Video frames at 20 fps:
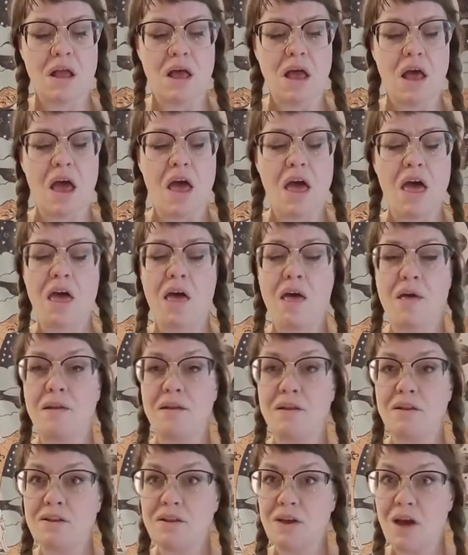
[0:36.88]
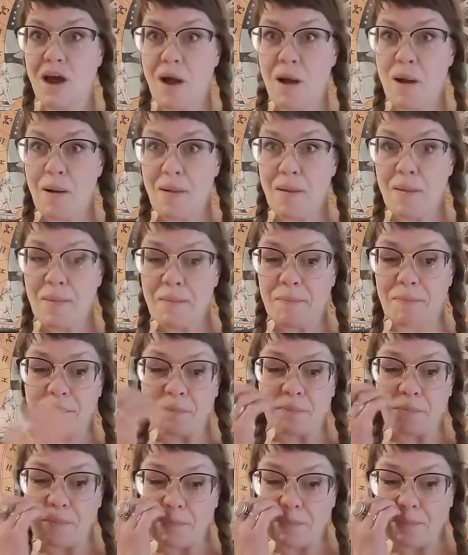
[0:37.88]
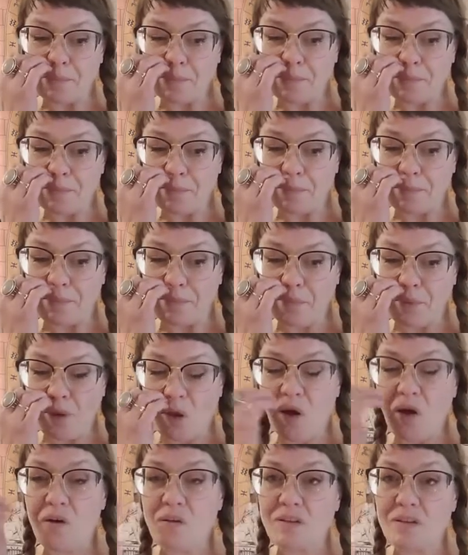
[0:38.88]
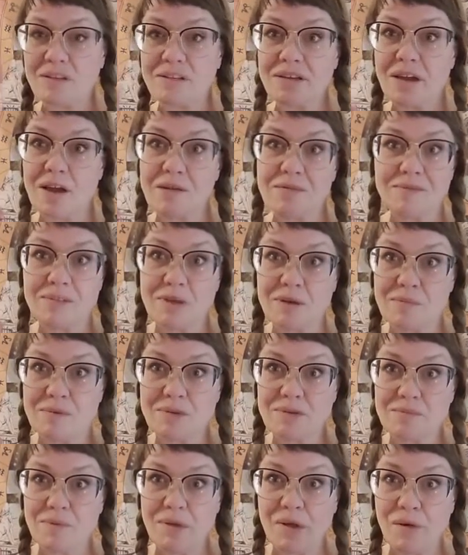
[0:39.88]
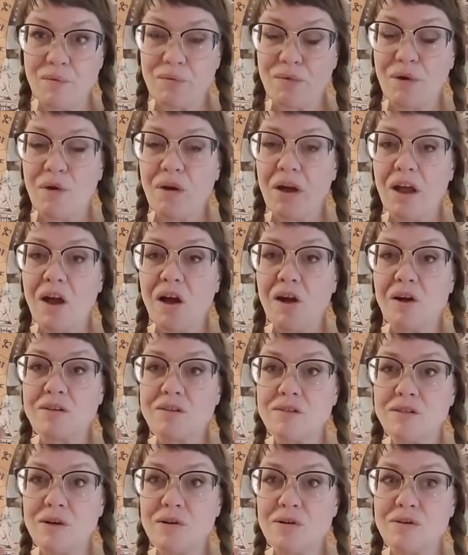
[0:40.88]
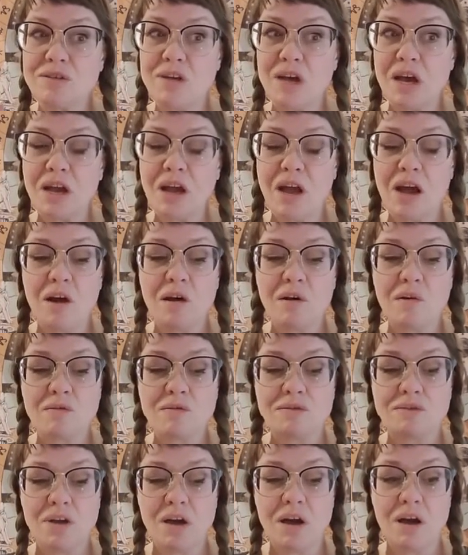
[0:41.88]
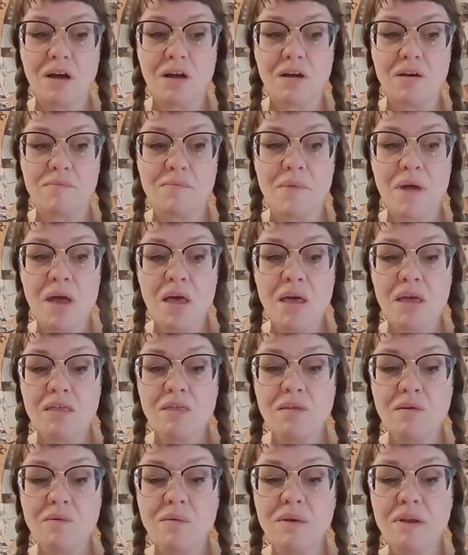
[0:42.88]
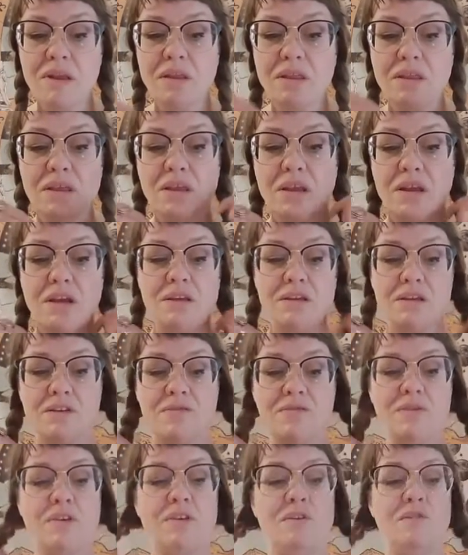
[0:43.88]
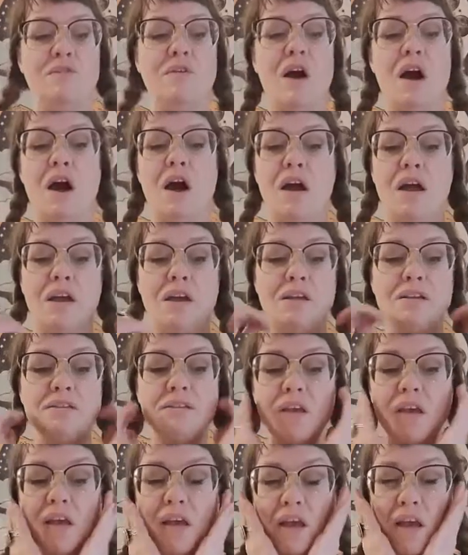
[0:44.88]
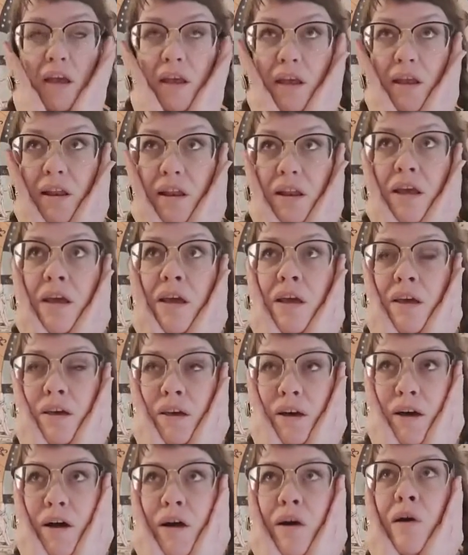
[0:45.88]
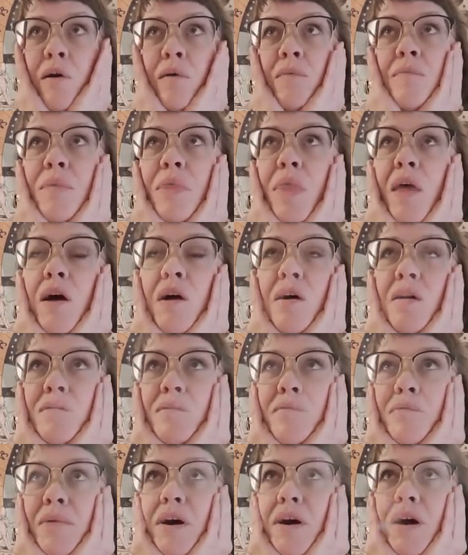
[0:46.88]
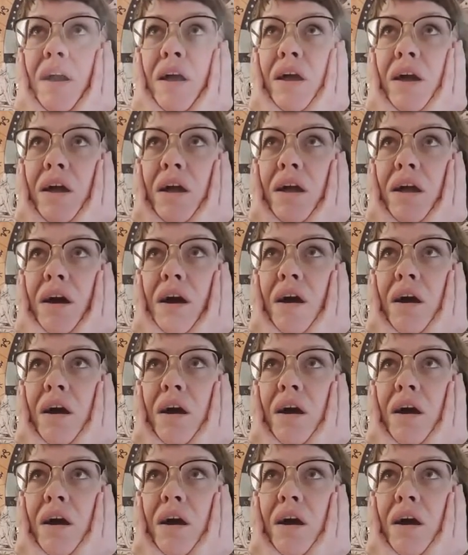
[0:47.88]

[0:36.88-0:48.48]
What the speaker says: And all the timestamp is below. Okay. Also check out the reading that I did for you guys in on my